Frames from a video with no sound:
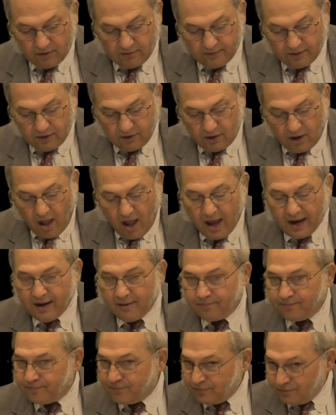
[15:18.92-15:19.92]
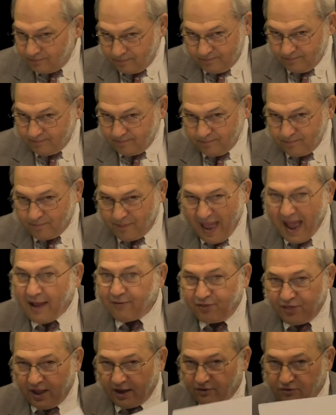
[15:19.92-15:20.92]
lot of
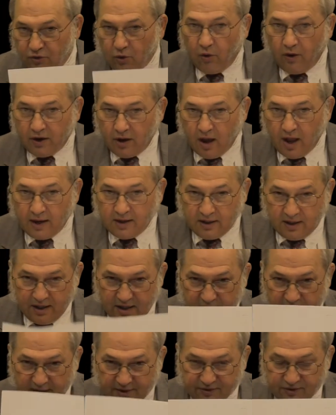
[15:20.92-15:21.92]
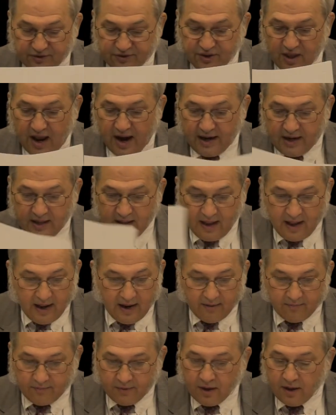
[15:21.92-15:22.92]
bad things going on in our society,
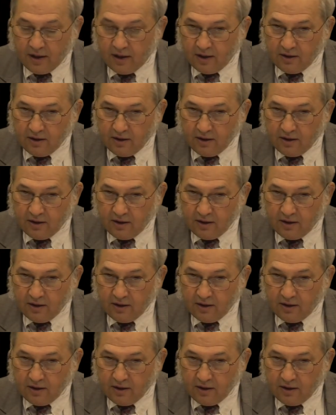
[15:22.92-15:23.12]
and